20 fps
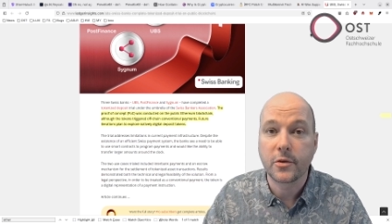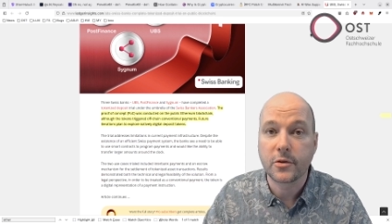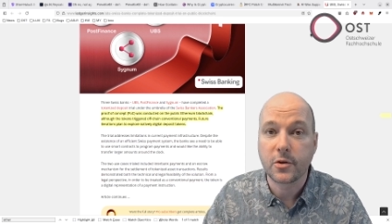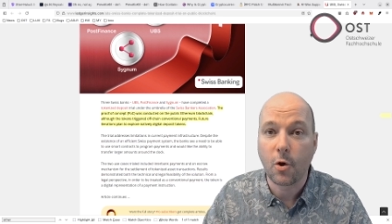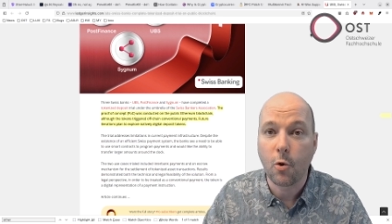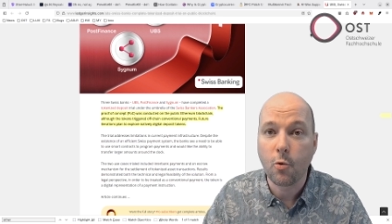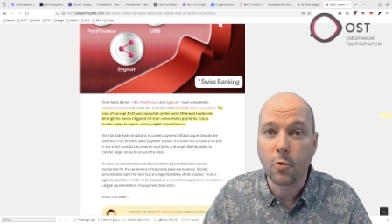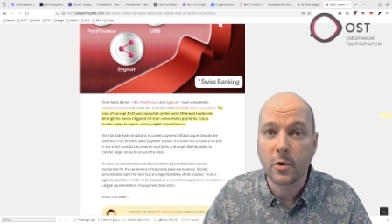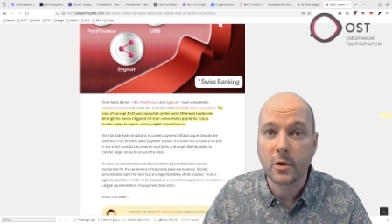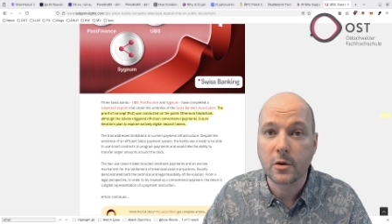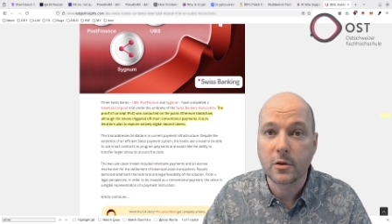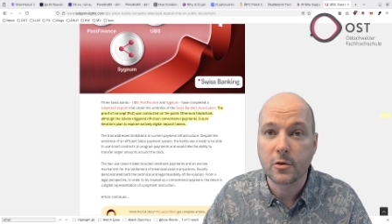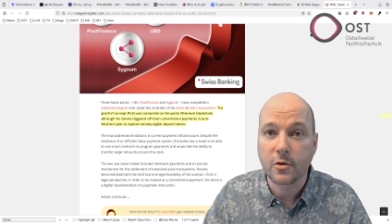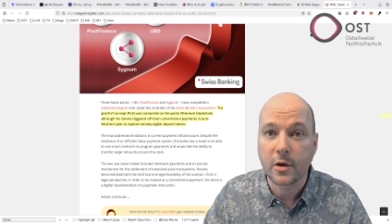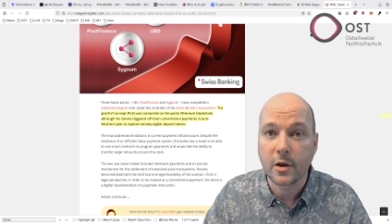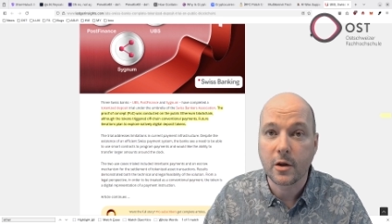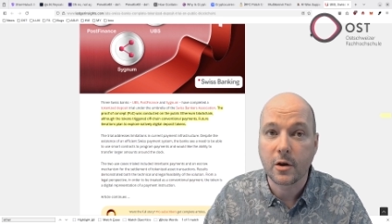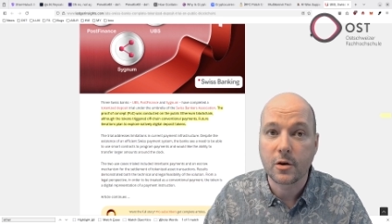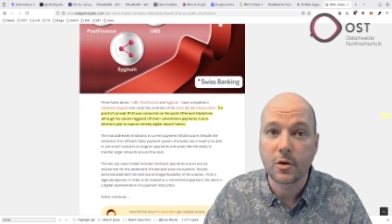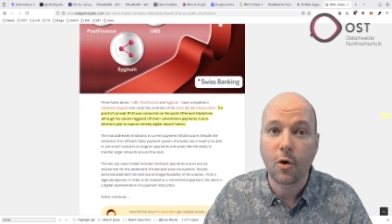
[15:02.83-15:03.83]
token
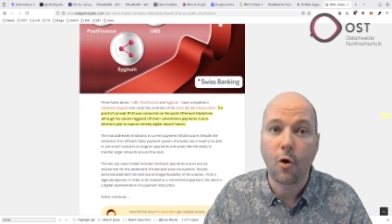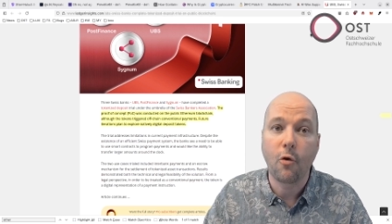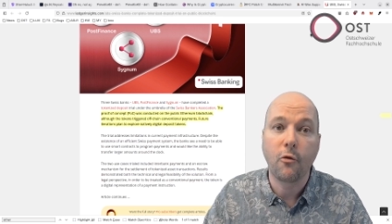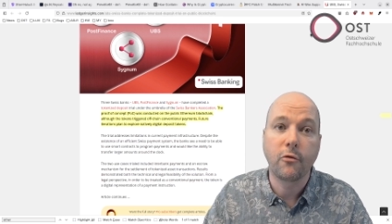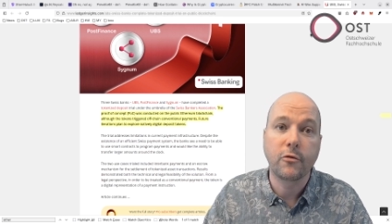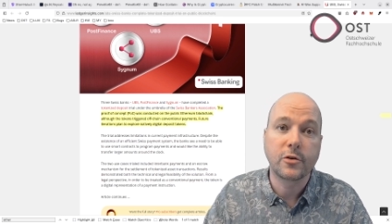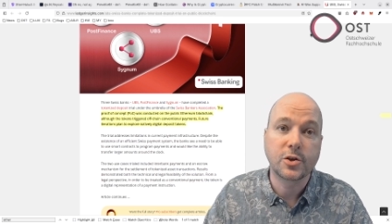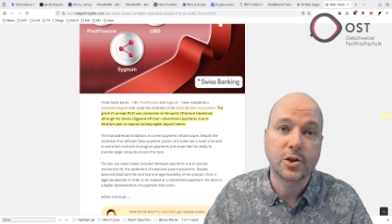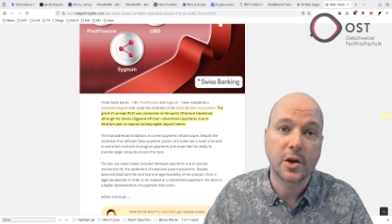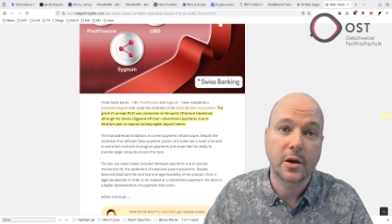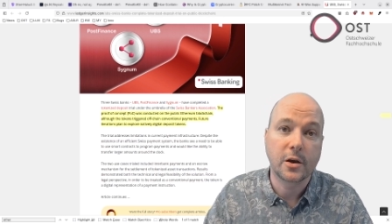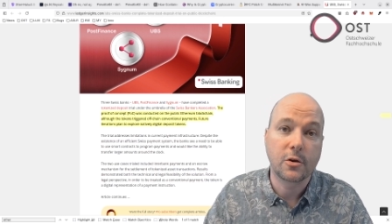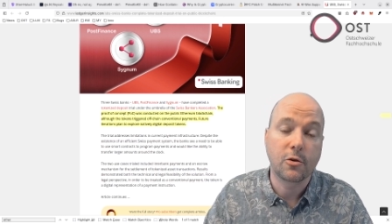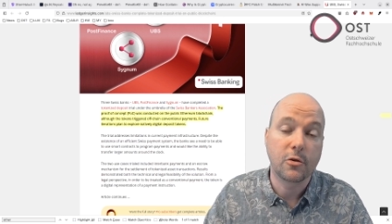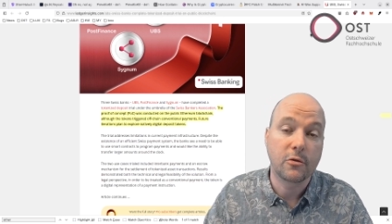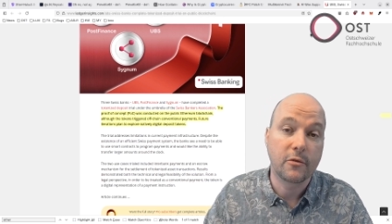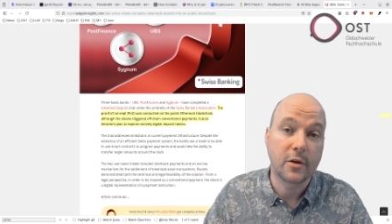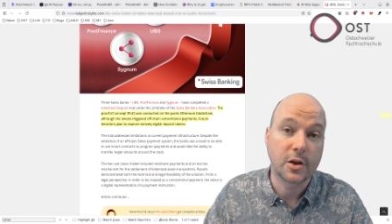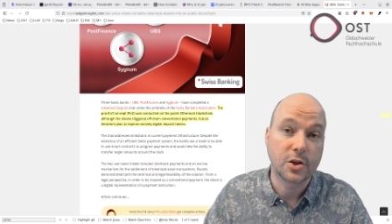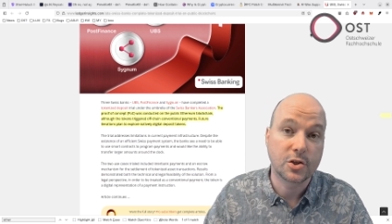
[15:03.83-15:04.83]
triggered off-chain
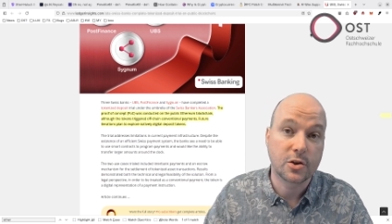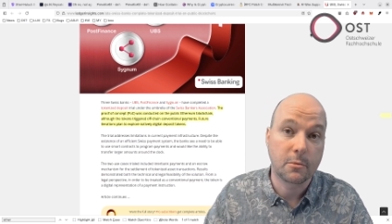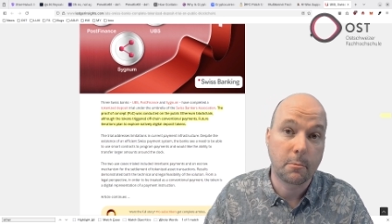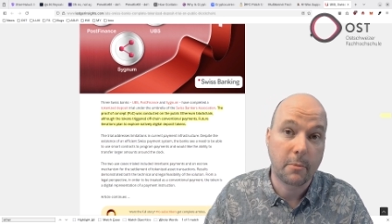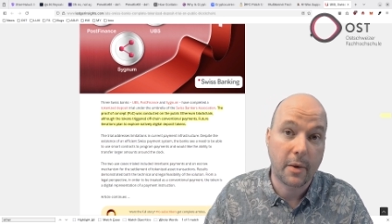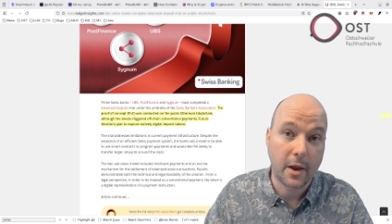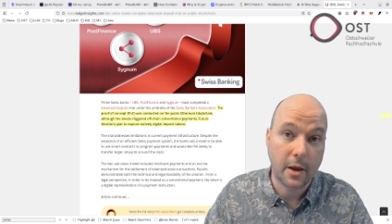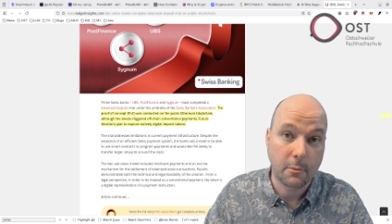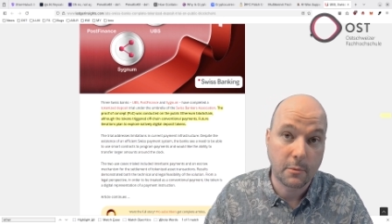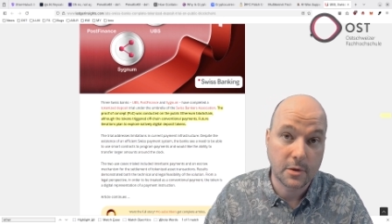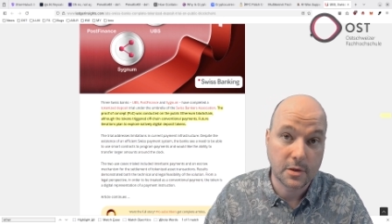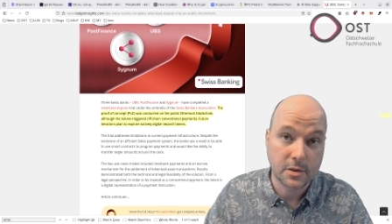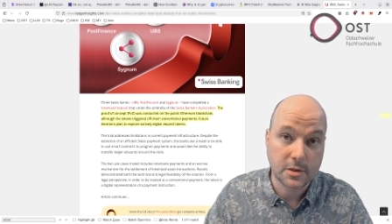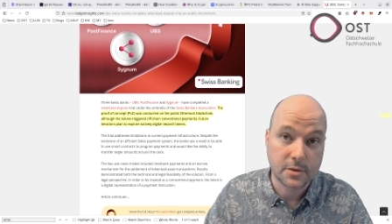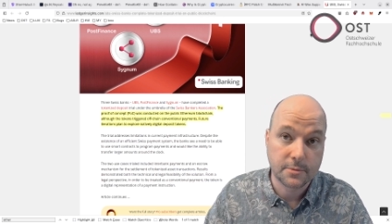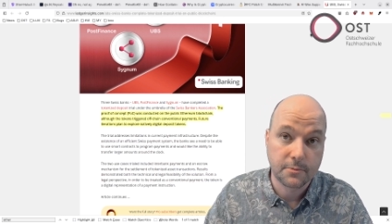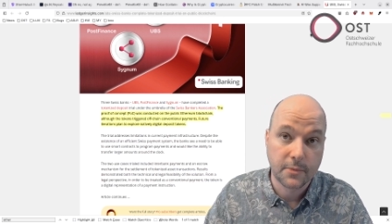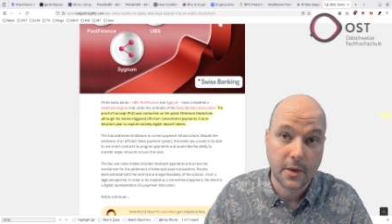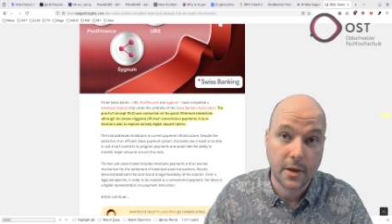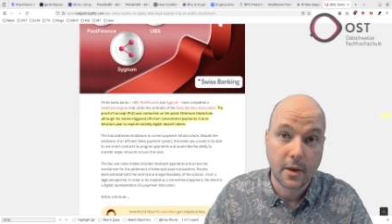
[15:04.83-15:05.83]
conventional payments.